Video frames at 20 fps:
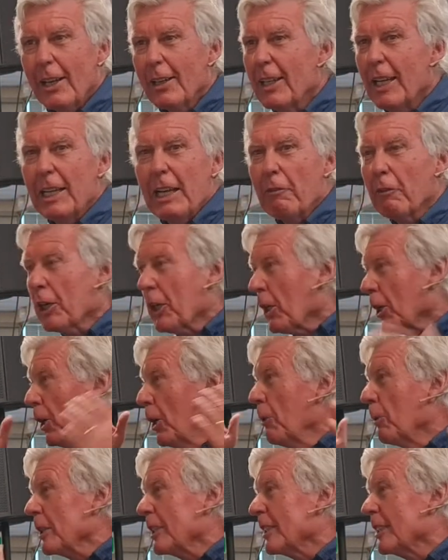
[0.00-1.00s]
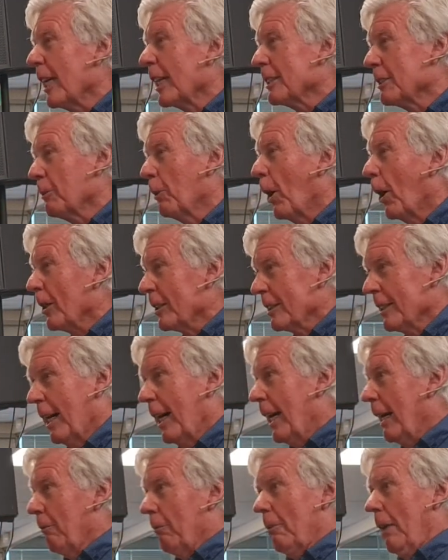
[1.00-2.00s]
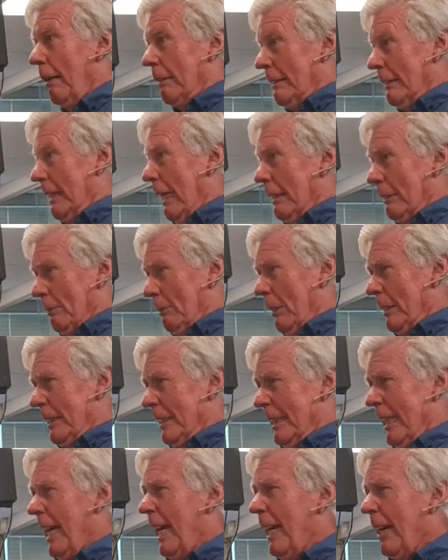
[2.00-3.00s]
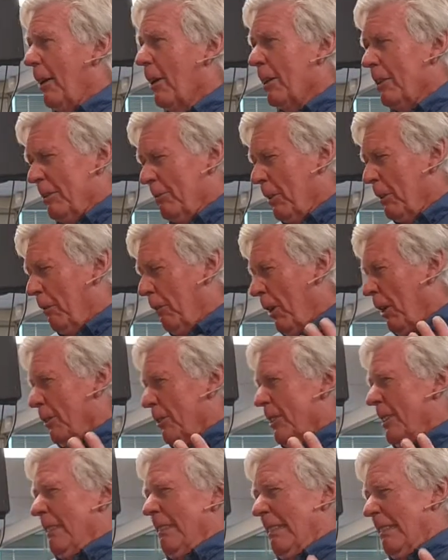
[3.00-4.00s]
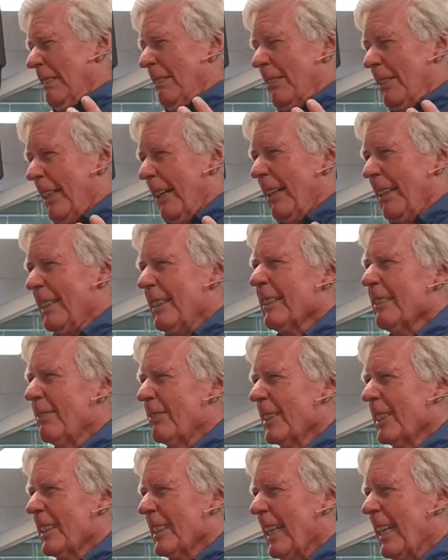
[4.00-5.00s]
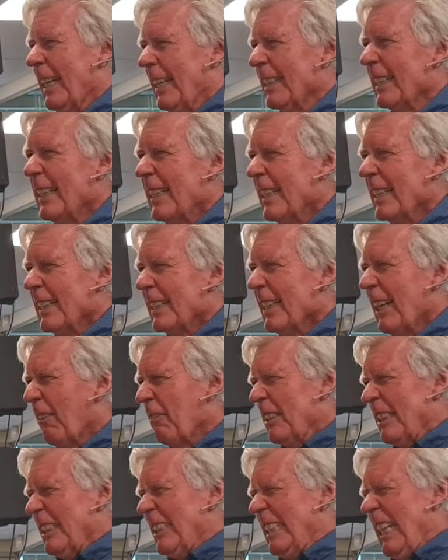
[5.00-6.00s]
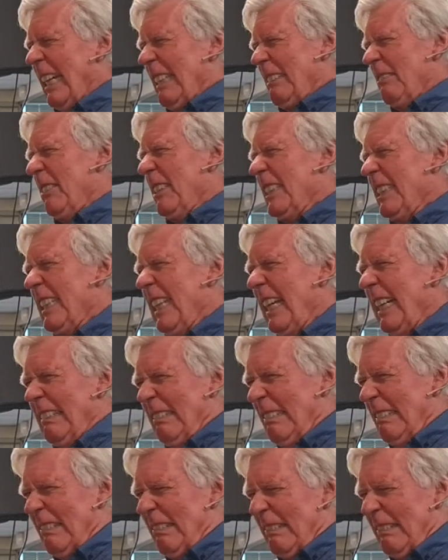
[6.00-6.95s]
Didn't have a clue what sex was. I didn't know sex, what's that? I was revulsed. Ew, yuck. They're having sex, what's that?